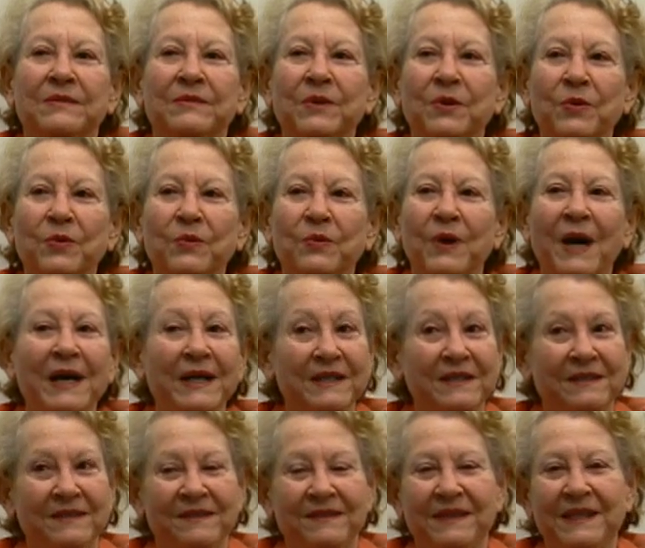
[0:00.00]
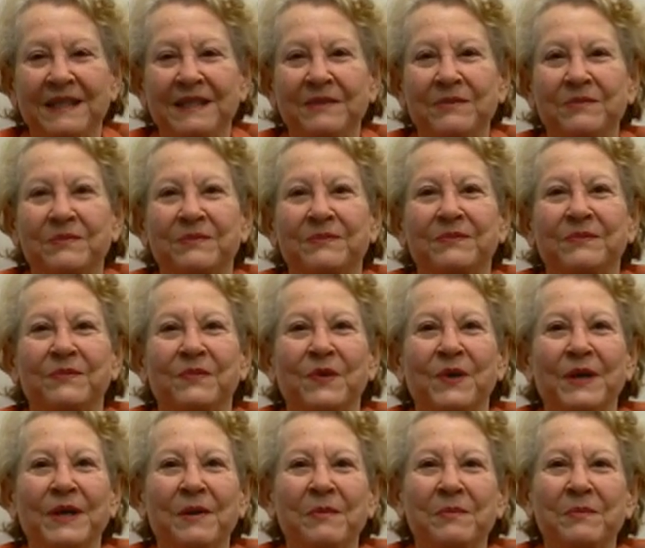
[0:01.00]
were rotten, and
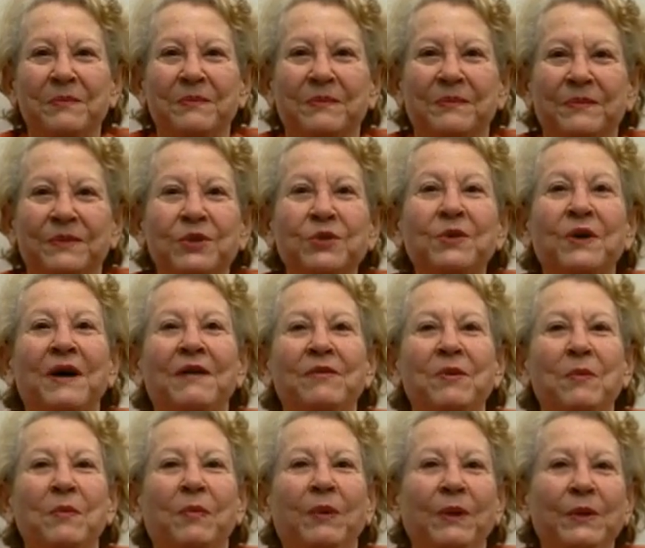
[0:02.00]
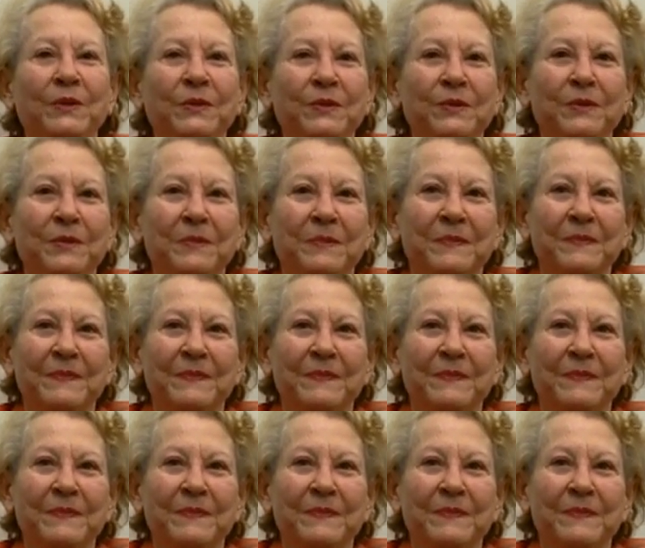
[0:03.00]
2 of them blew.